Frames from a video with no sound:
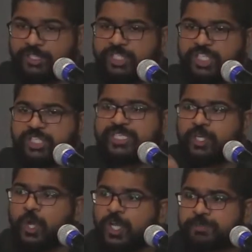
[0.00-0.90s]
Jesus says, the
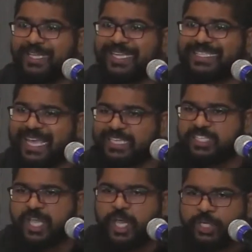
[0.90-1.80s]
gospel is like
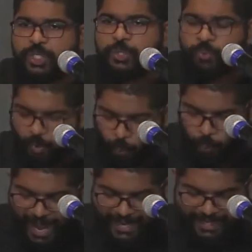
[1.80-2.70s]
this new
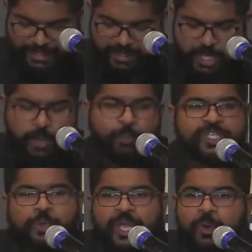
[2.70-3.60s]
wine
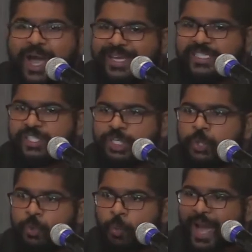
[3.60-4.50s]
which requires
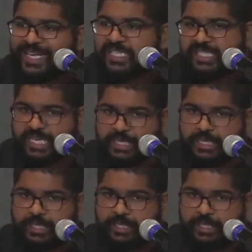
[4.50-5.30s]
new wineskin.